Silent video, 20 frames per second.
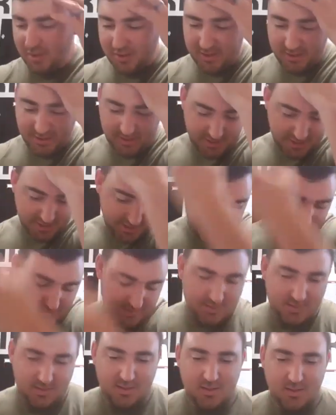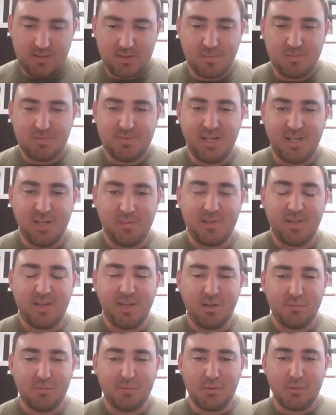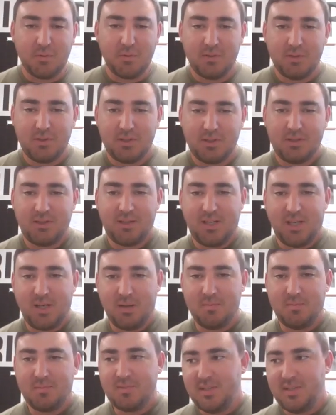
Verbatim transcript: looking at some data would be helpful. I'm